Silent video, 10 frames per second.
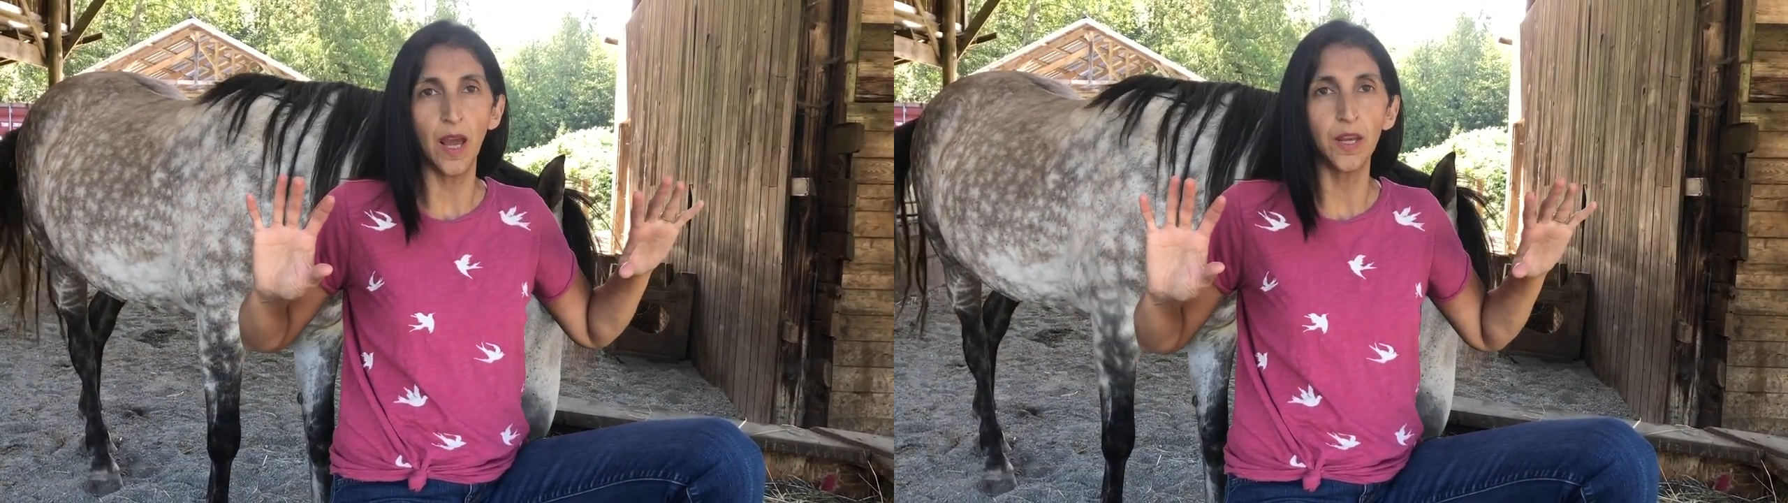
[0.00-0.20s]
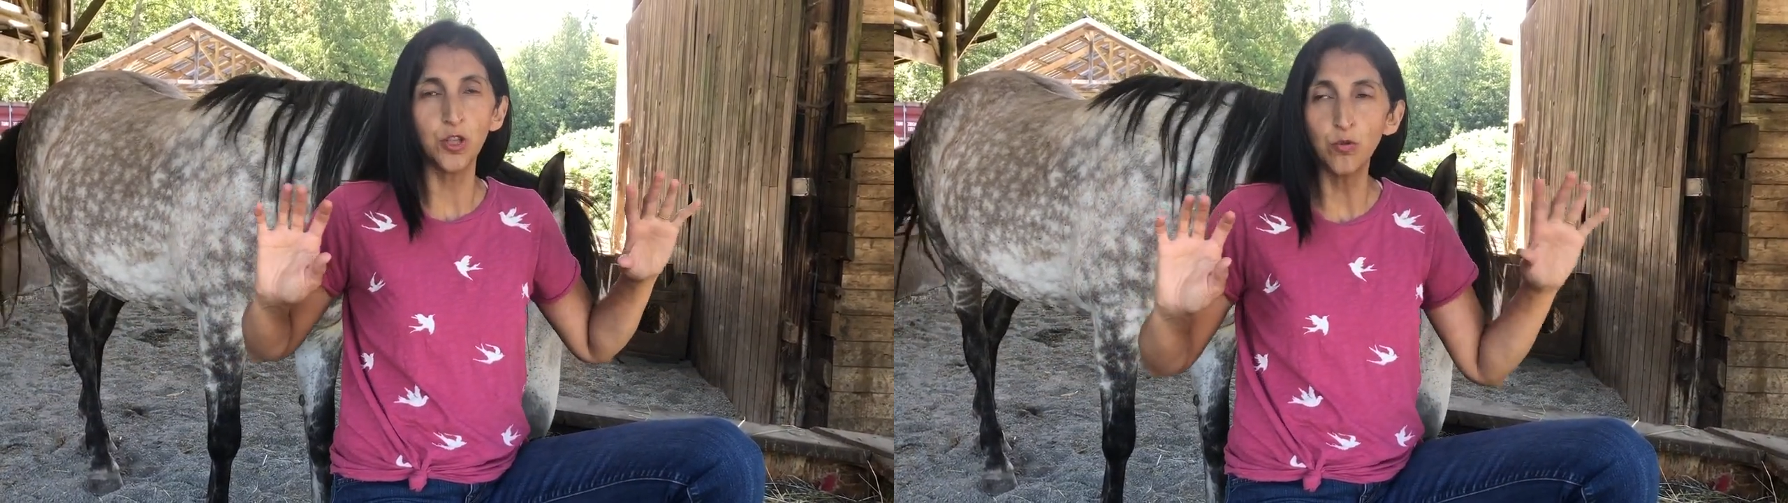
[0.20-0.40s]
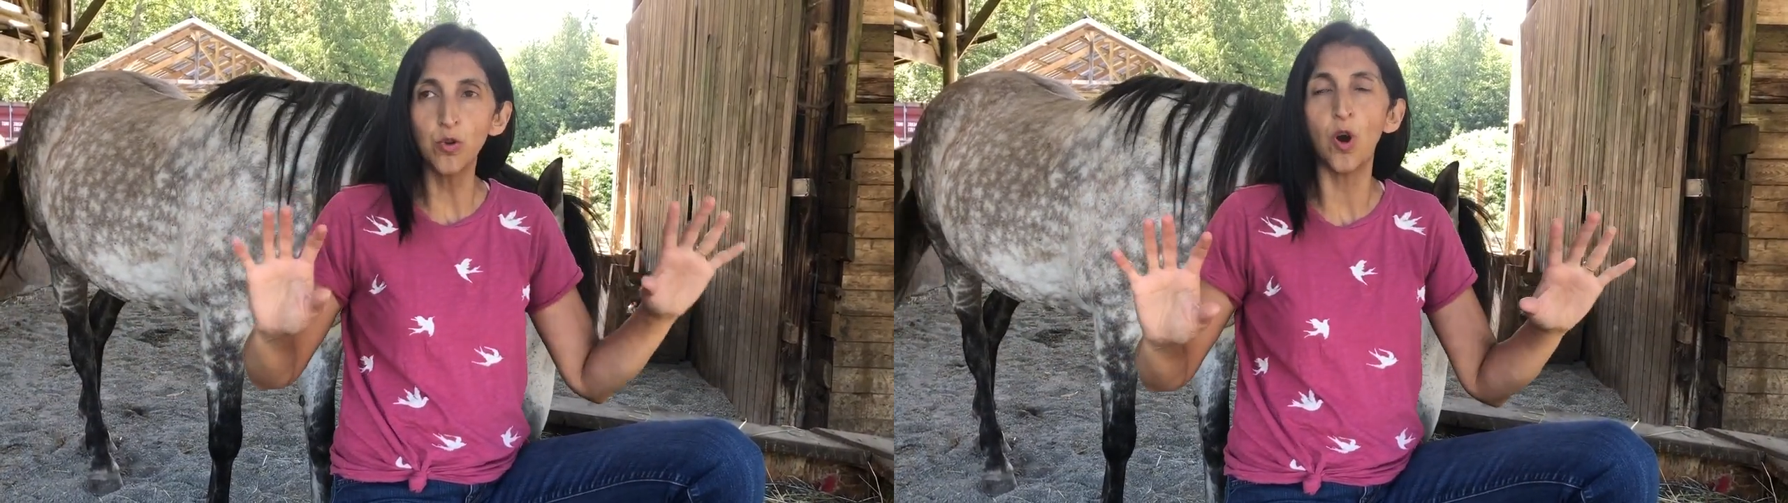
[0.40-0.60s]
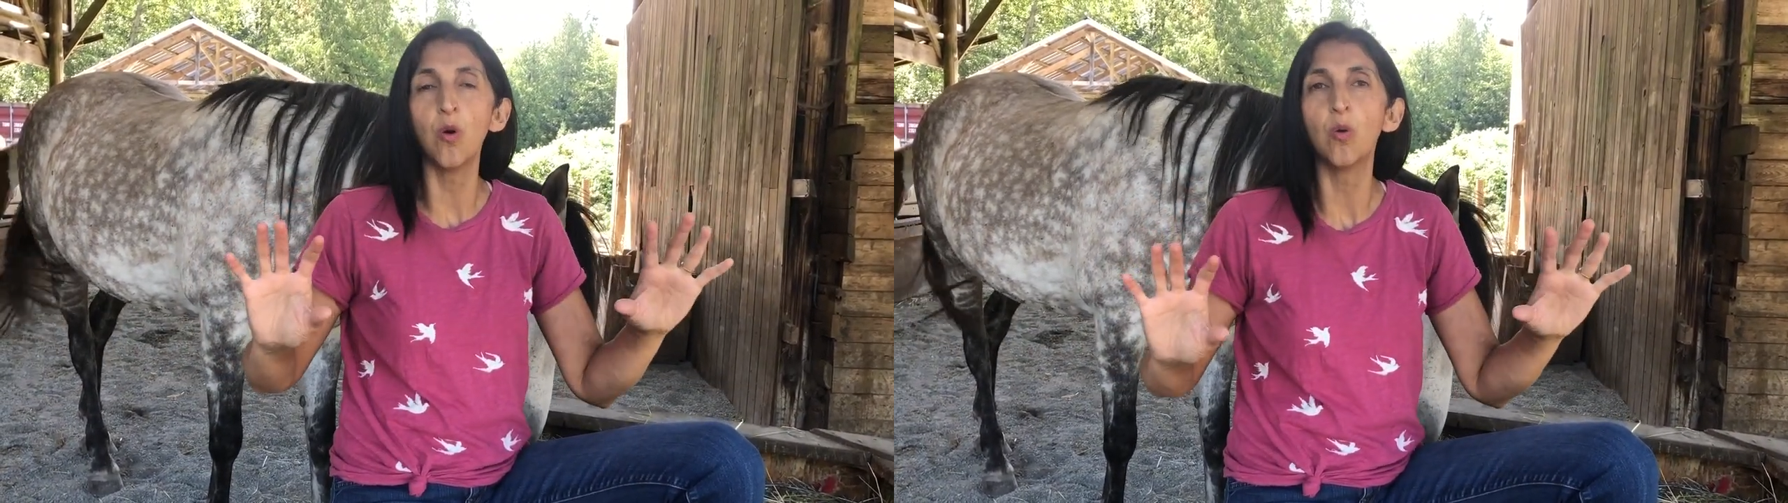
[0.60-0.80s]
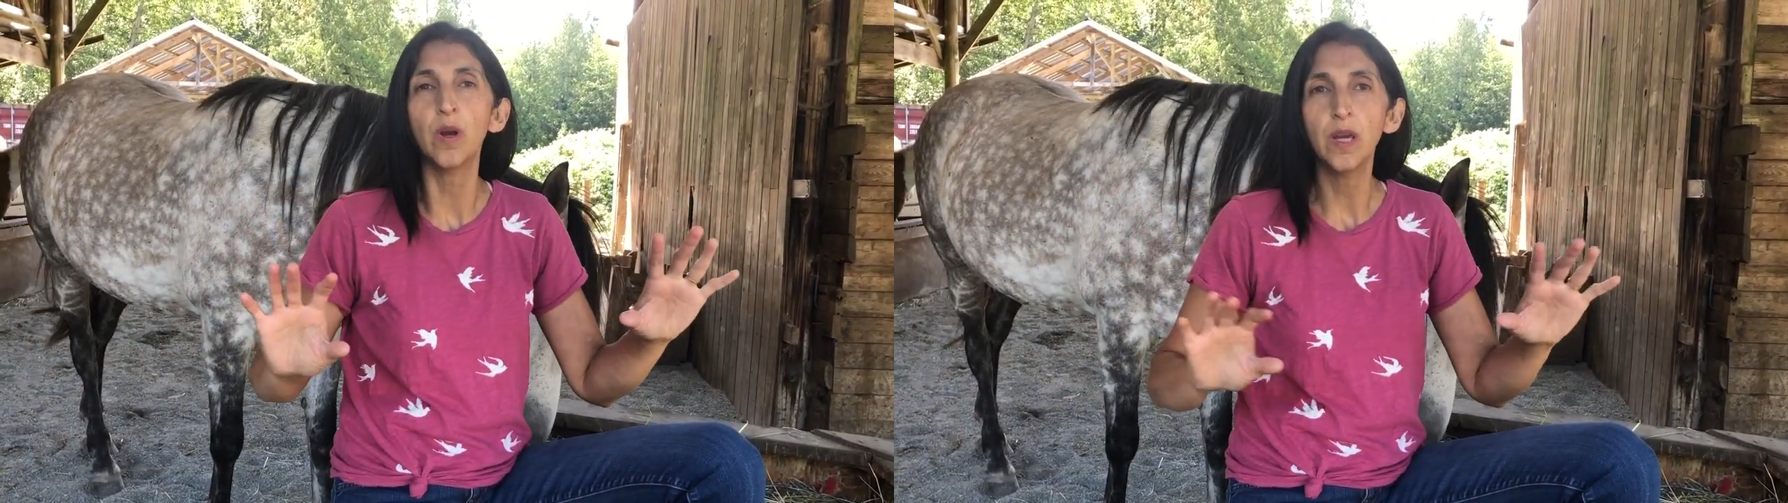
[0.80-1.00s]
and you
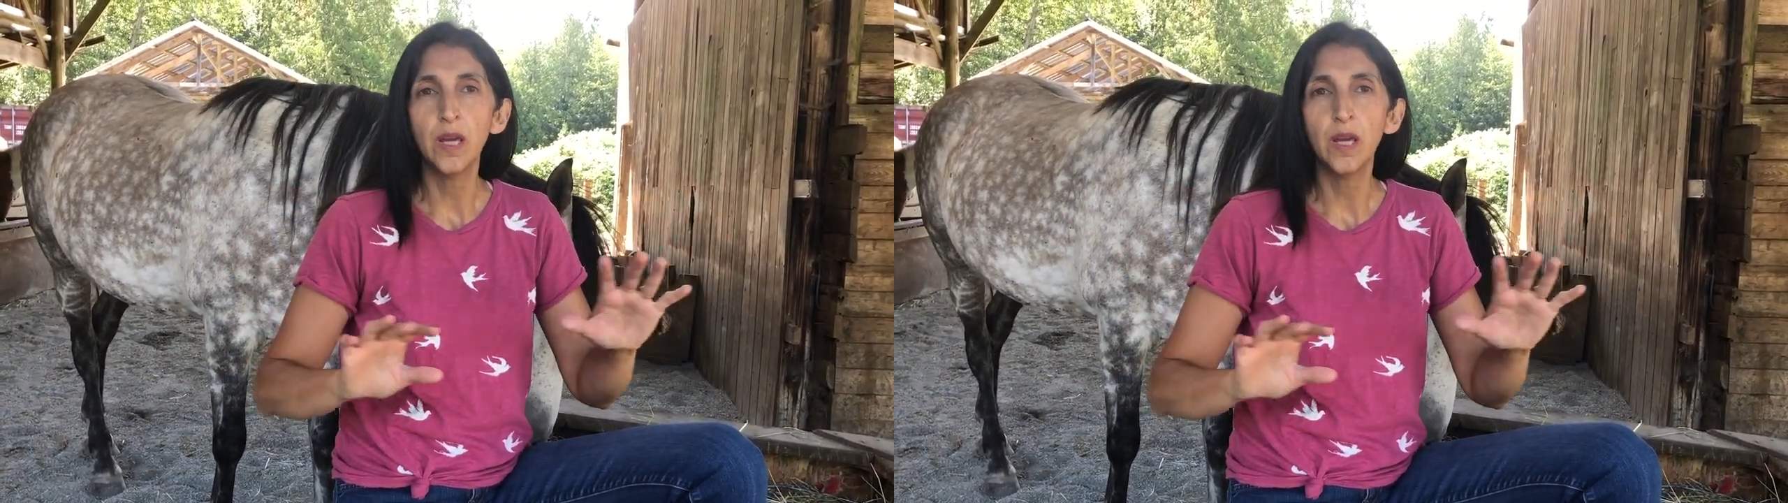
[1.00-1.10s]
know